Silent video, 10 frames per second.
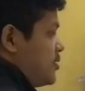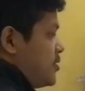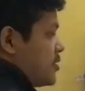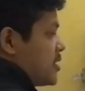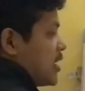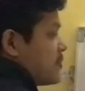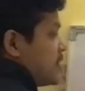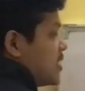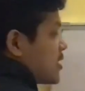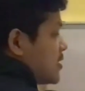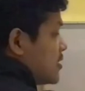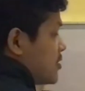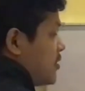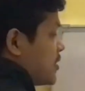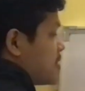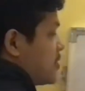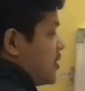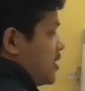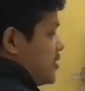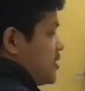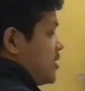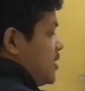So self-inductance of a solenoid,